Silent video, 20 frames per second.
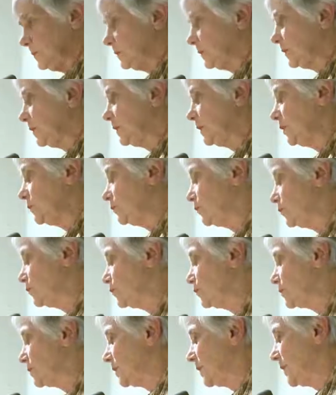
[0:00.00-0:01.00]
they need
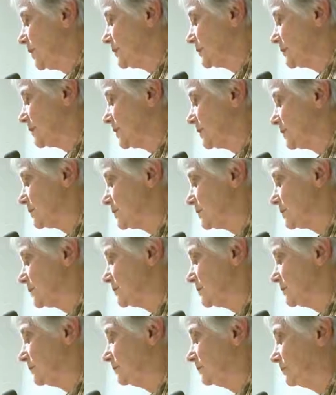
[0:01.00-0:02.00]
reduced class
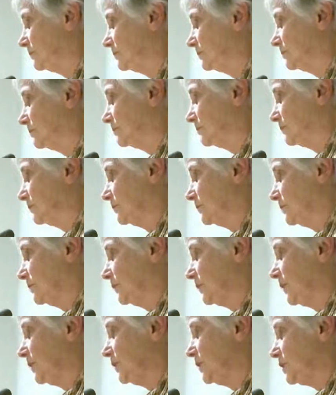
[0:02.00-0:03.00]
sizes.
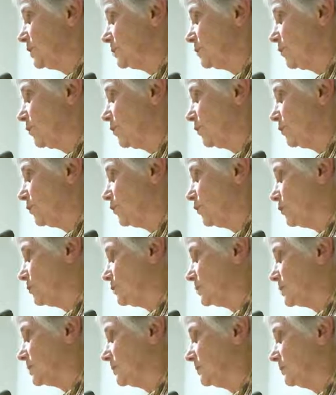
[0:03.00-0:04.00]
They need small
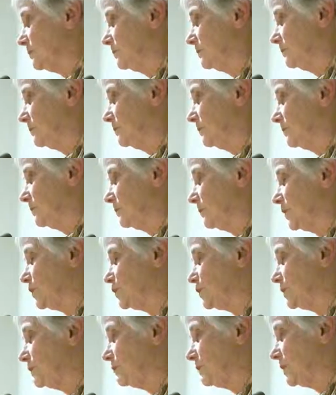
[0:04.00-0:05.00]
groups. They
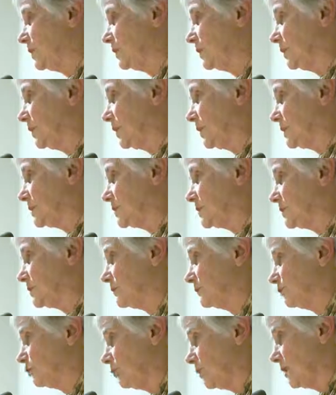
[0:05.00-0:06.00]
shouldn't be in classes
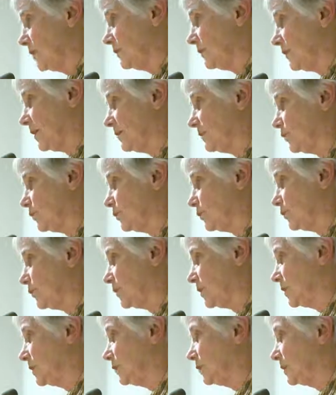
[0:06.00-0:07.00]
of 25 or
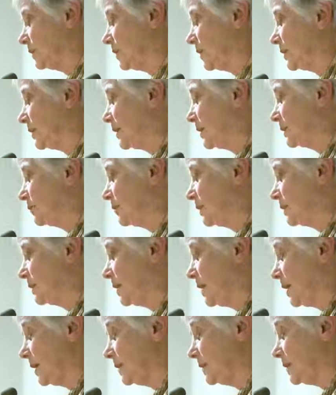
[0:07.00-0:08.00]
30 when they can't, and